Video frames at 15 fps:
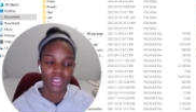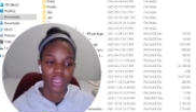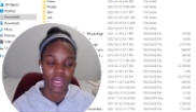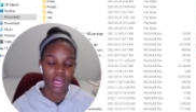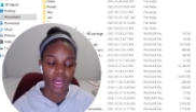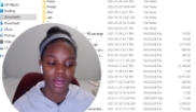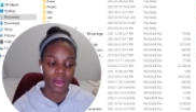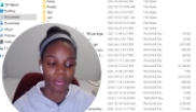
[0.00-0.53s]

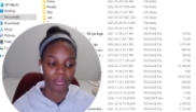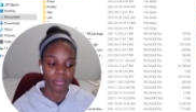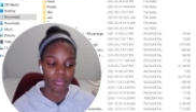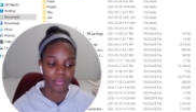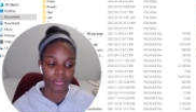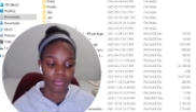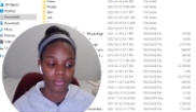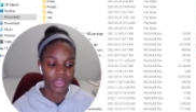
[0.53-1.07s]

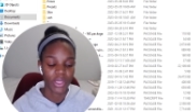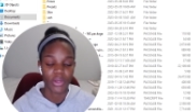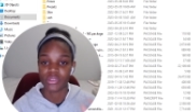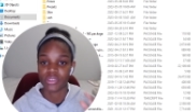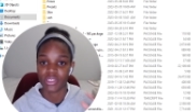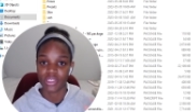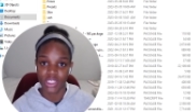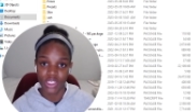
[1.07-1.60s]

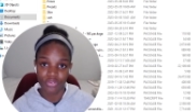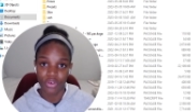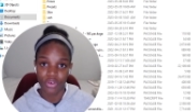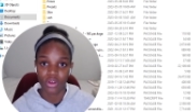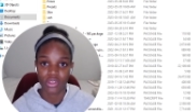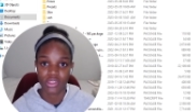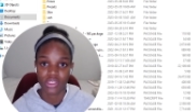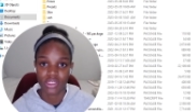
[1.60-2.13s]

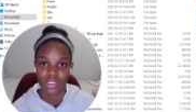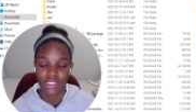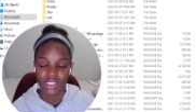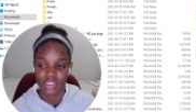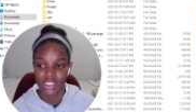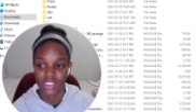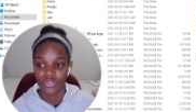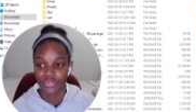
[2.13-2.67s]

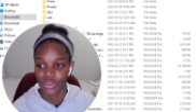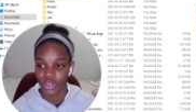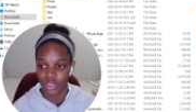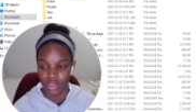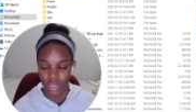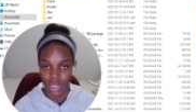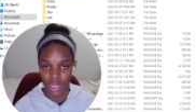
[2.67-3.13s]
CC for